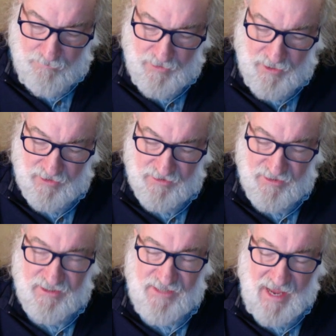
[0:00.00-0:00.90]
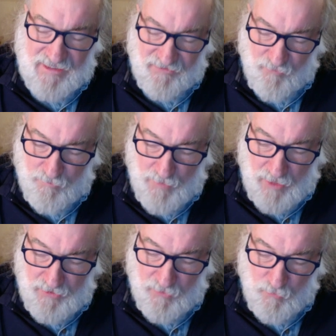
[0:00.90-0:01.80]
Because this act of
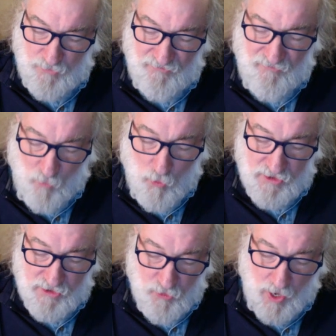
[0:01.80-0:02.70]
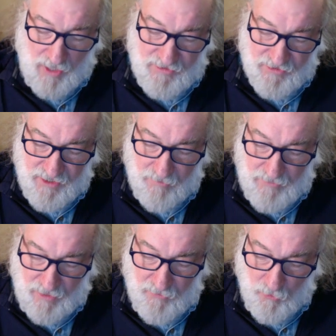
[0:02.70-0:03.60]
rebellion would force Christ to come
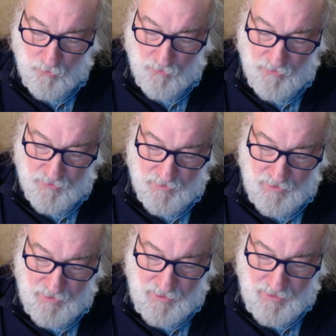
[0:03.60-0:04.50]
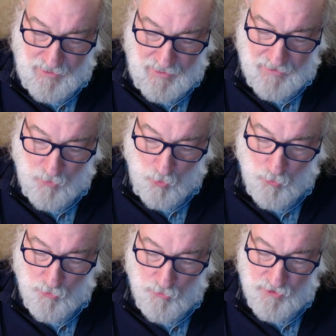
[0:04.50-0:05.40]
down to earth in
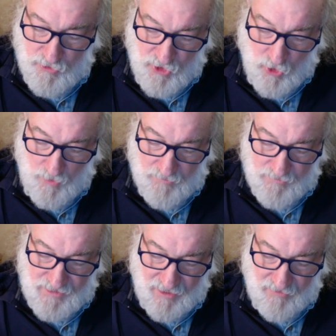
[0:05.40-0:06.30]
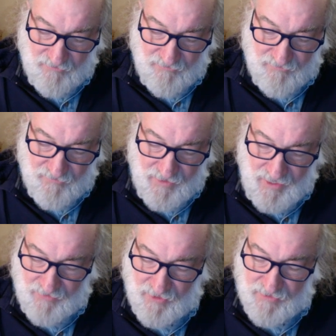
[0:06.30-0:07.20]
order to show himself
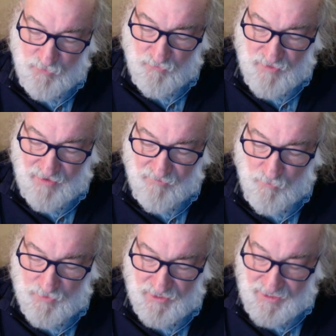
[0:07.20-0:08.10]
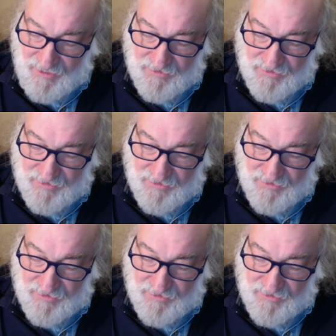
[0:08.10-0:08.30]
and thus prove to everyone that he